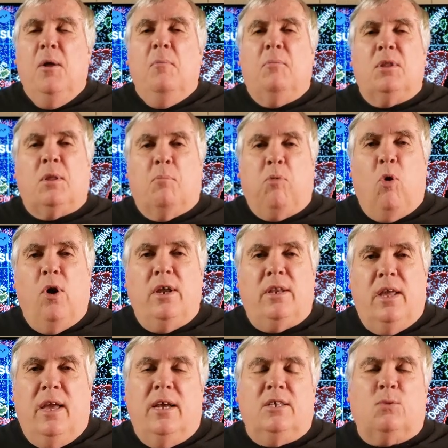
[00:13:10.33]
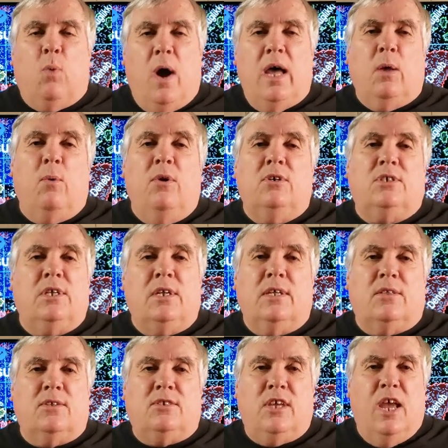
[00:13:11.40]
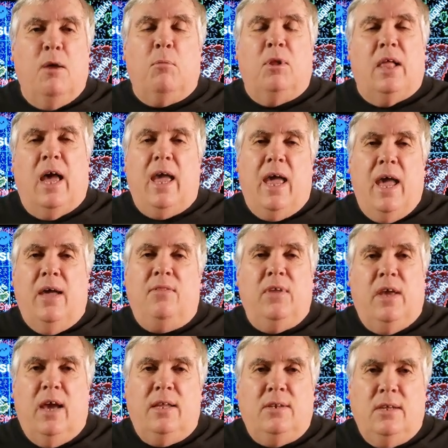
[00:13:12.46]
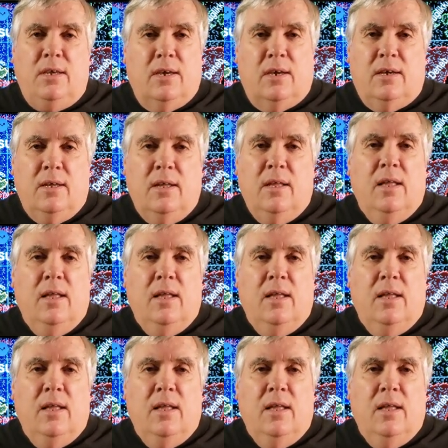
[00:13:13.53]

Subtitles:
But the point is, while we were sitting at the table, I had the idea,